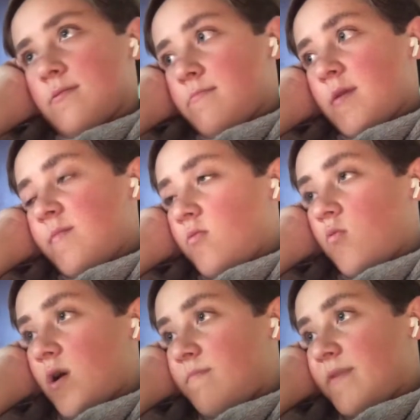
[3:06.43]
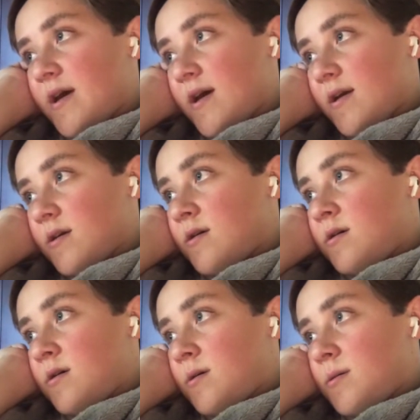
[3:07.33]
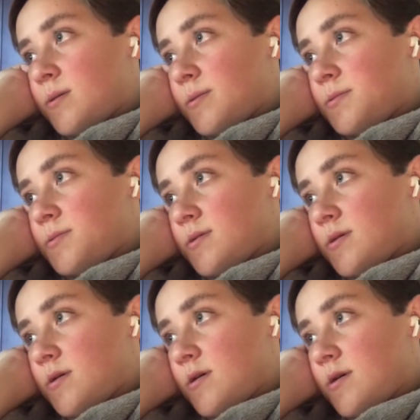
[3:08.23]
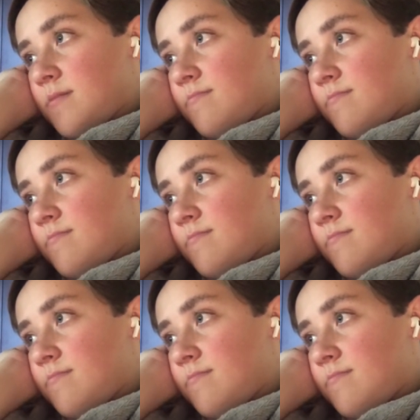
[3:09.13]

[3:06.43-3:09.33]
maybe one bag of uh,